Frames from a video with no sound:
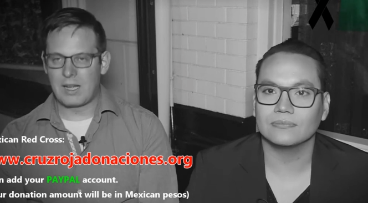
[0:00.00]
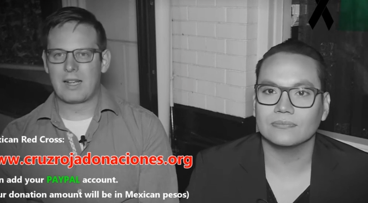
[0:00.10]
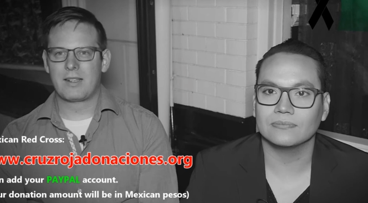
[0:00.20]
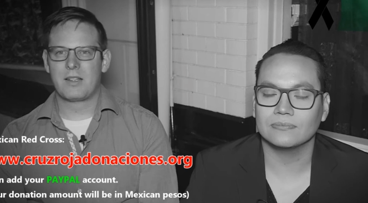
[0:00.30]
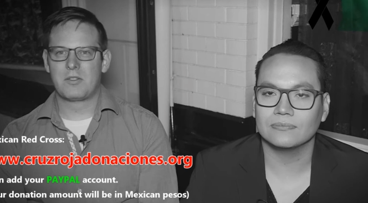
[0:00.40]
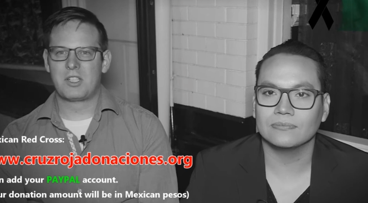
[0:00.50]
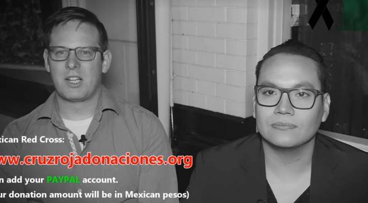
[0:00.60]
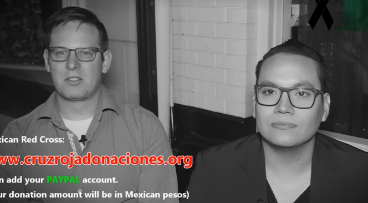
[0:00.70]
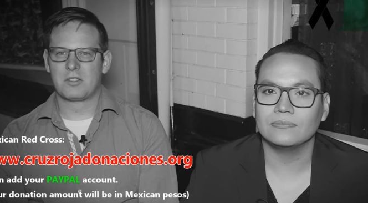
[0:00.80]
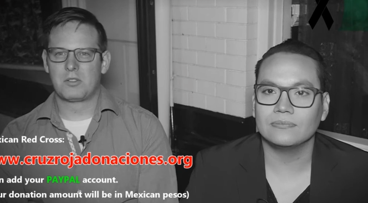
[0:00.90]
Speaker 1: and gives
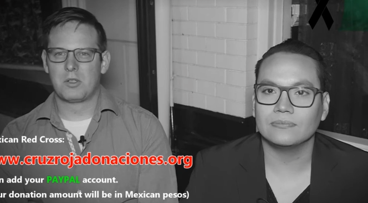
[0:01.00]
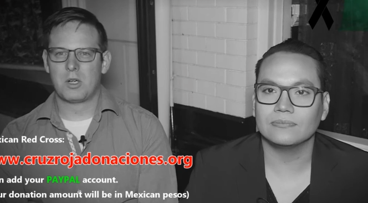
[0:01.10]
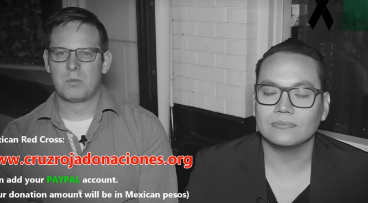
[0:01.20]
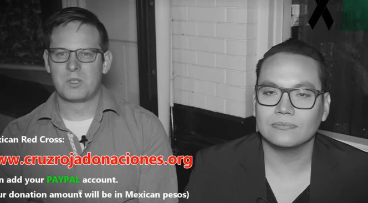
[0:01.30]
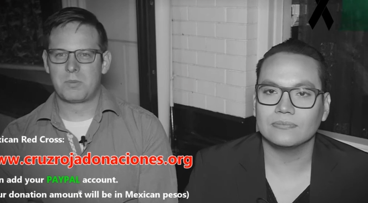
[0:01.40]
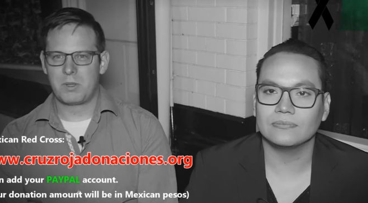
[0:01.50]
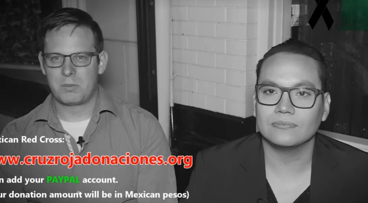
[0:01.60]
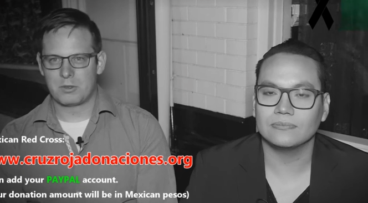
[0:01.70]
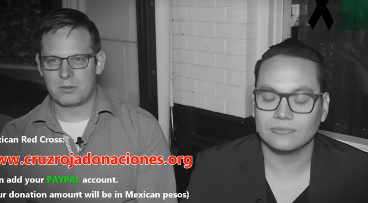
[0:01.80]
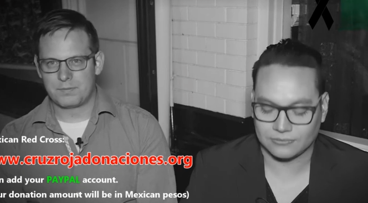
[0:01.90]
shelter to homeless
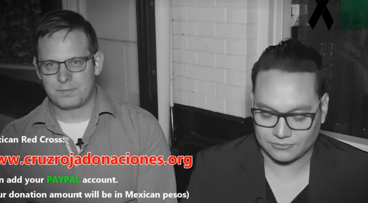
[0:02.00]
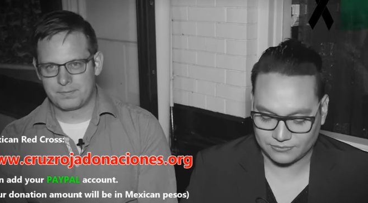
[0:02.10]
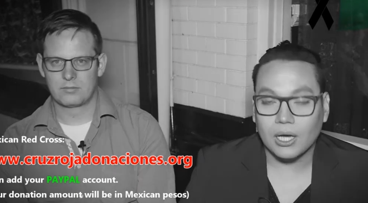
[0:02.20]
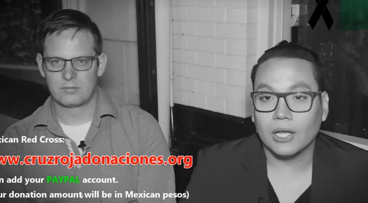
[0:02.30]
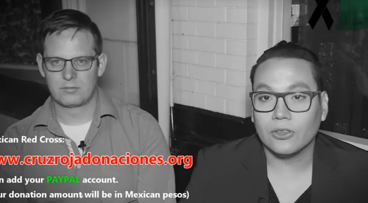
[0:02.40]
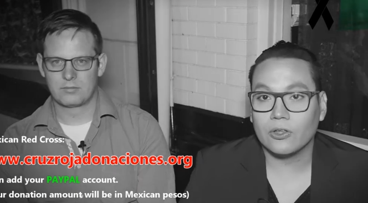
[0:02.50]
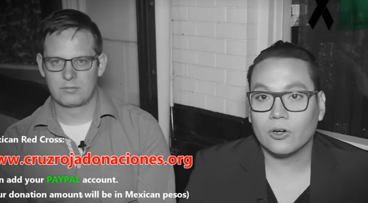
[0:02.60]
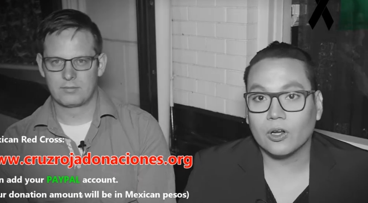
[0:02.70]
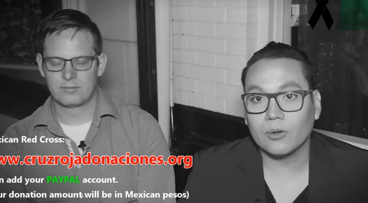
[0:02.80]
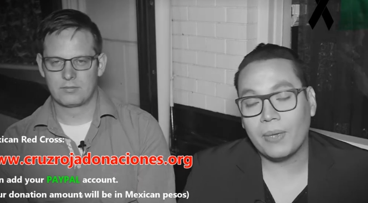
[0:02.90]
people.
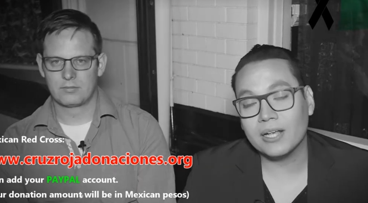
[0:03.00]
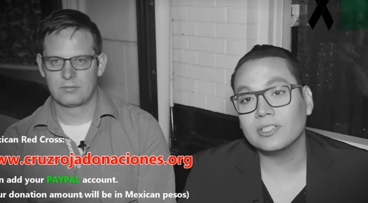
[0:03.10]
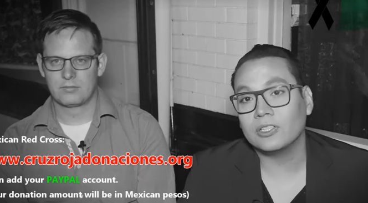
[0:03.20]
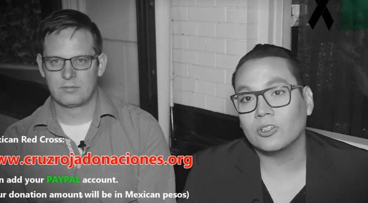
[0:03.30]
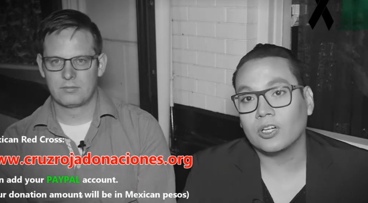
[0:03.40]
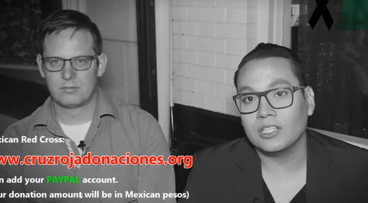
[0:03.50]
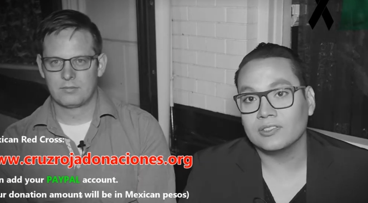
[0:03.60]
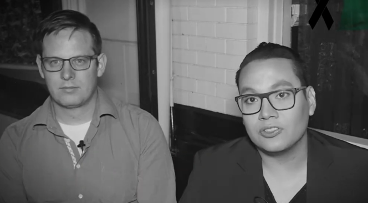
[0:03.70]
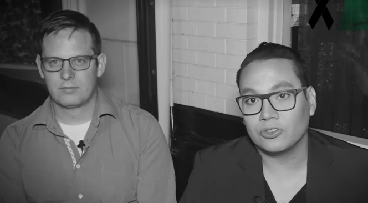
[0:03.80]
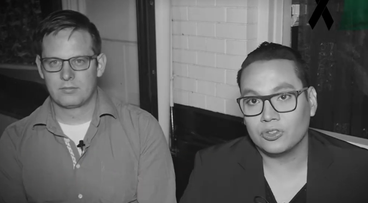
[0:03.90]
Speaker 2: Another Mexican
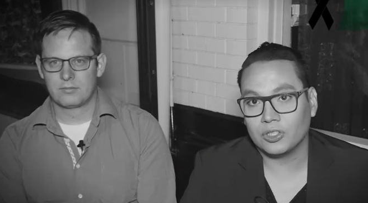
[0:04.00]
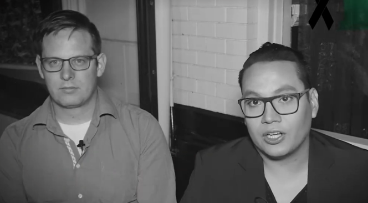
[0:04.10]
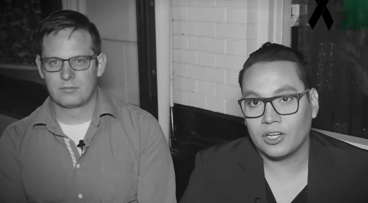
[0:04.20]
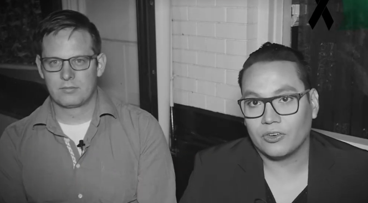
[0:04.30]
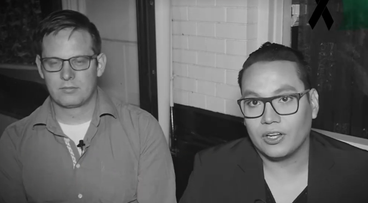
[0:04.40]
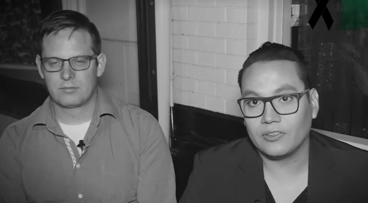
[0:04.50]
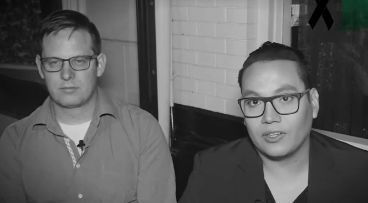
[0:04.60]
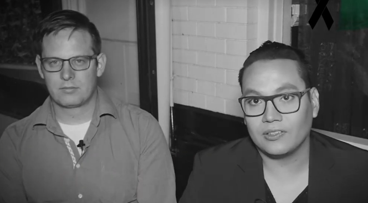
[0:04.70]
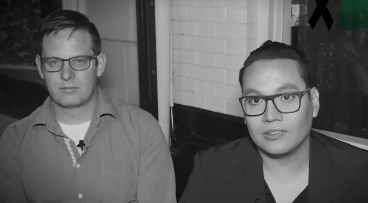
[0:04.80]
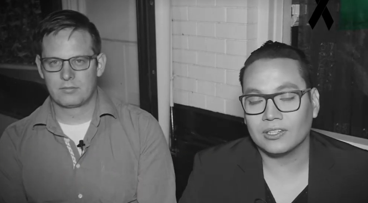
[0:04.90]
organization you can address
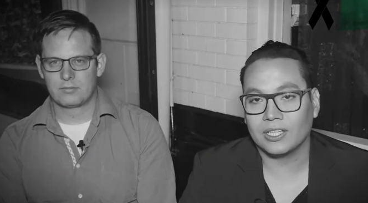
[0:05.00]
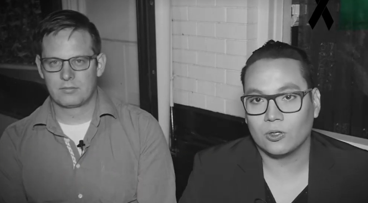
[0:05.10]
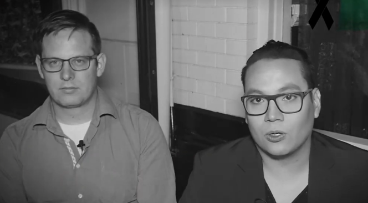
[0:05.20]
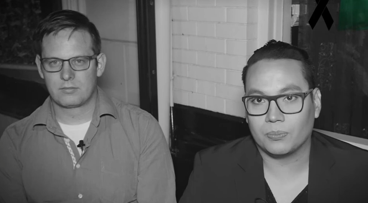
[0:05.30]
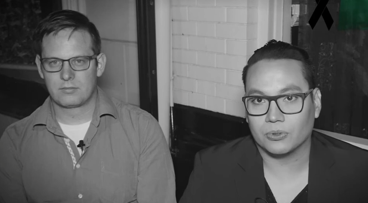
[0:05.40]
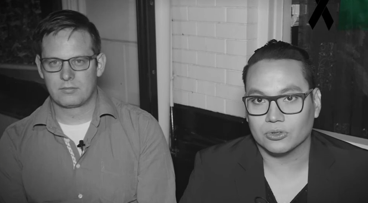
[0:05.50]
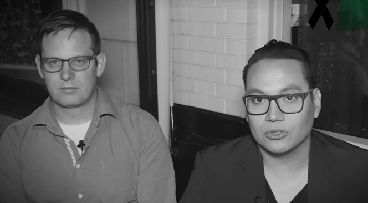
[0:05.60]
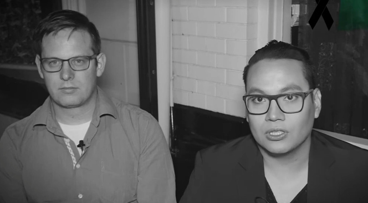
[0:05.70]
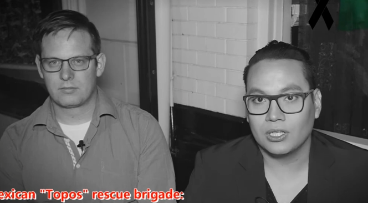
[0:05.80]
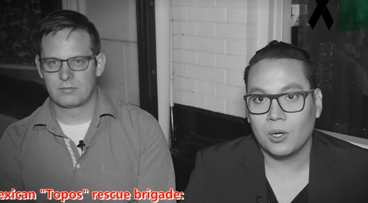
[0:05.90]
is the Topos,
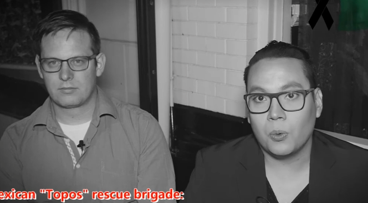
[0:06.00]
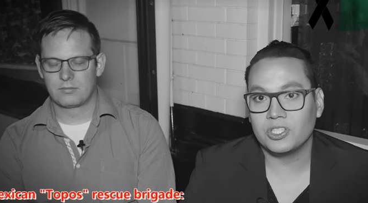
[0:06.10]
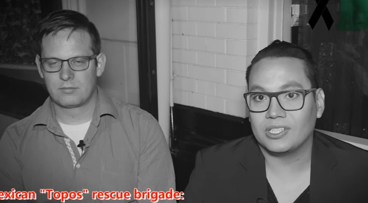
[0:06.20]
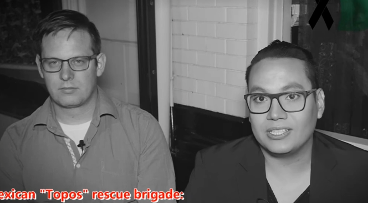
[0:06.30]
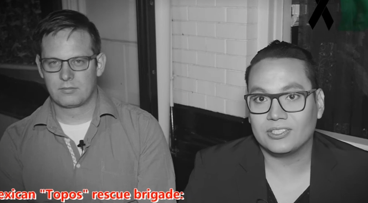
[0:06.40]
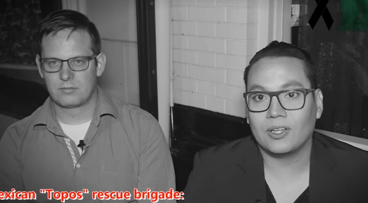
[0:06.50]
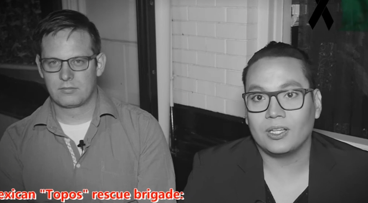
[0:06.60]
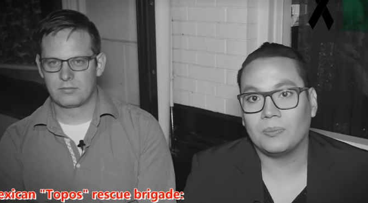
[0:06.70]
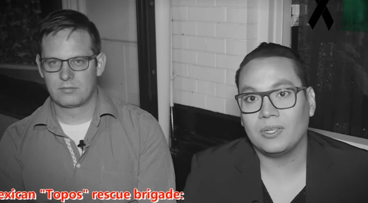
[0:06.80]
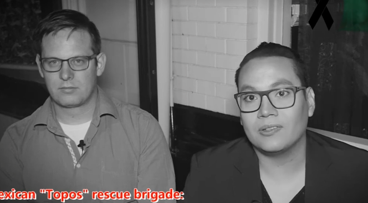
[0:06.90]
which
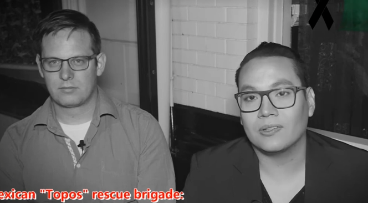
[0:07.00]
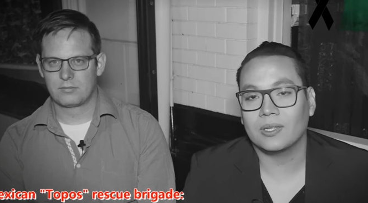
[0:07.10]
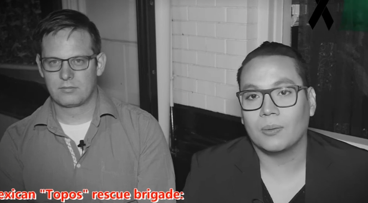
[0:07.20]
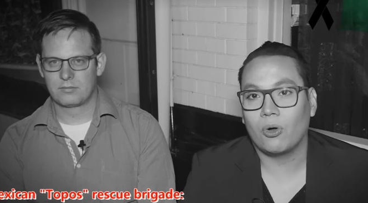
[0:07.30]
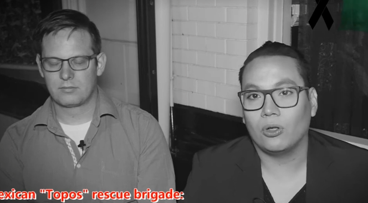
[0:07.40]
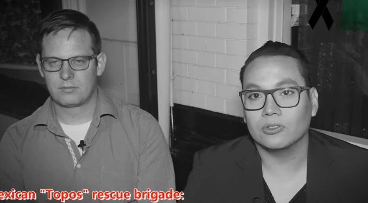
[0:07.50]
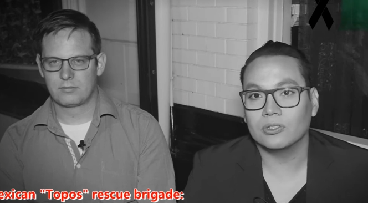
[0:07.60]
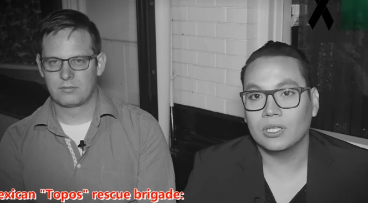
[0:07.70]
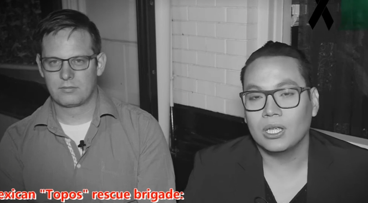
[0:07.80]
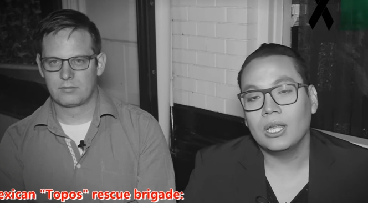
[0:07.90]
literally means the
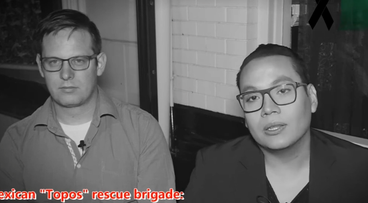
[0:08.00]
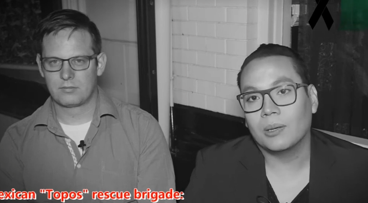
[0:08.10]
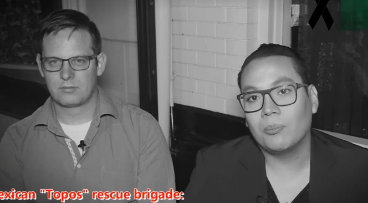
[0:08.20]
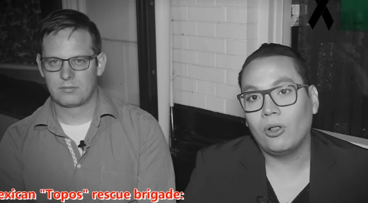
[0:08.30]
malls. The